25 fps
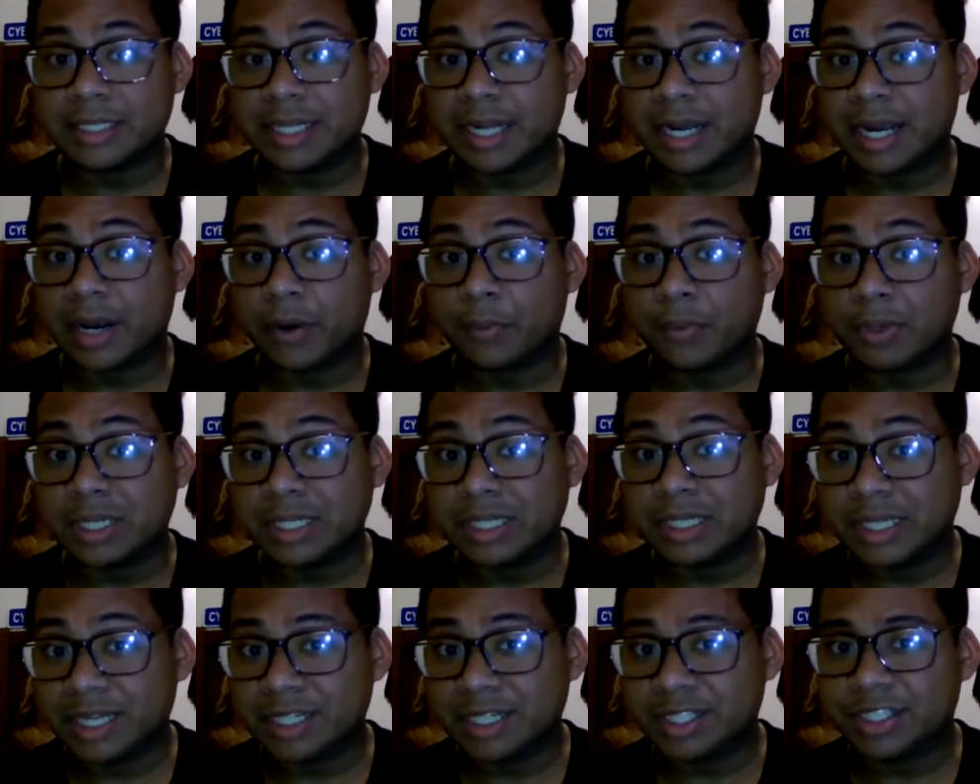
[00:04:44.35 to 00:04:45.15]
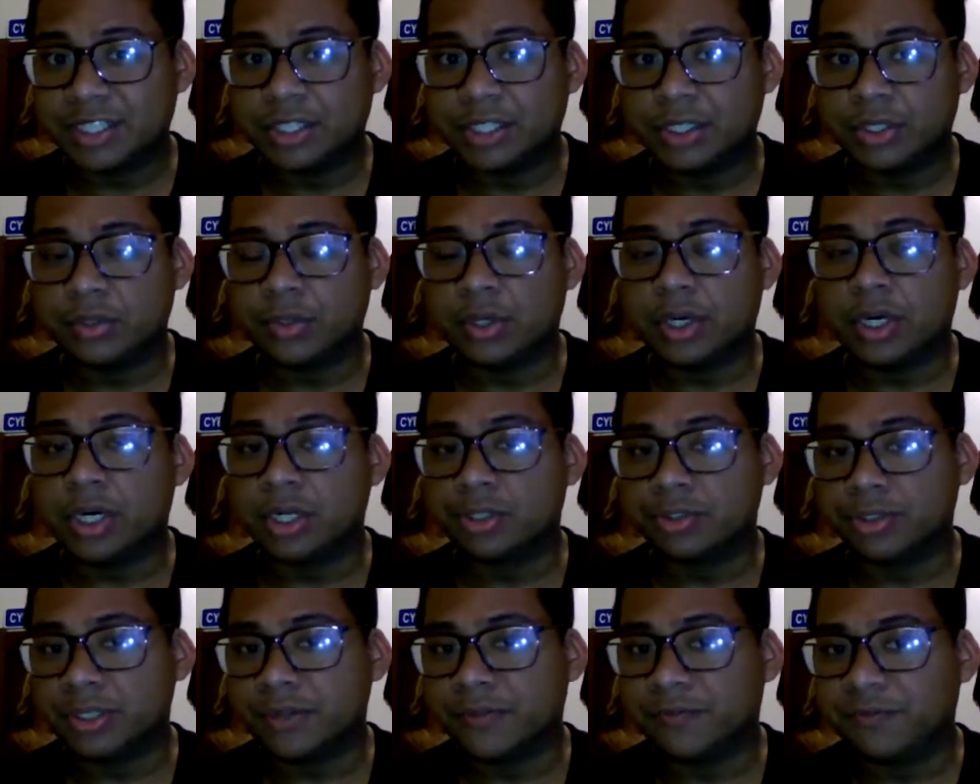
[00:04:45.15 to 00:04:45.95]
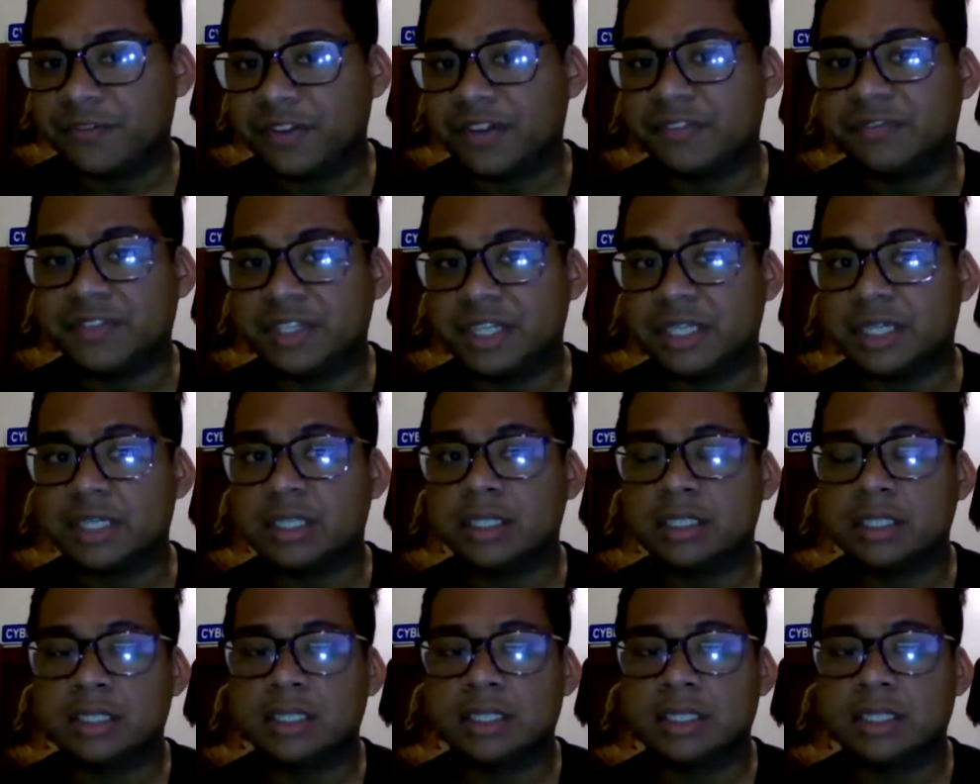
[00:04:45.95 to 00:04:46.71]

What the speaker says: that I want to get to 150.